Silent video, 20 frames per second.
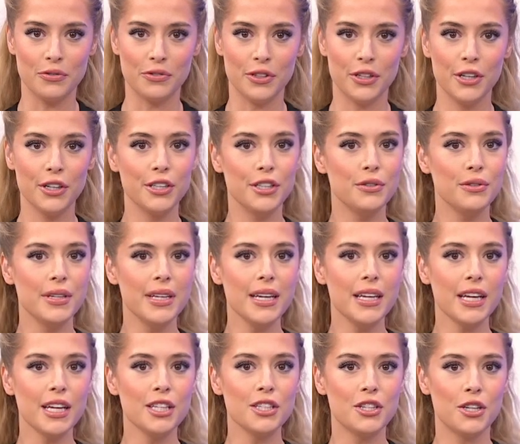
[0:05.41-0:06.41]
for her unique
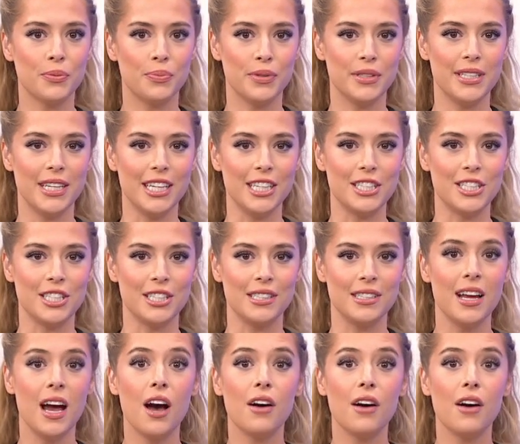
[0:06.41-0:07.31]
interpretation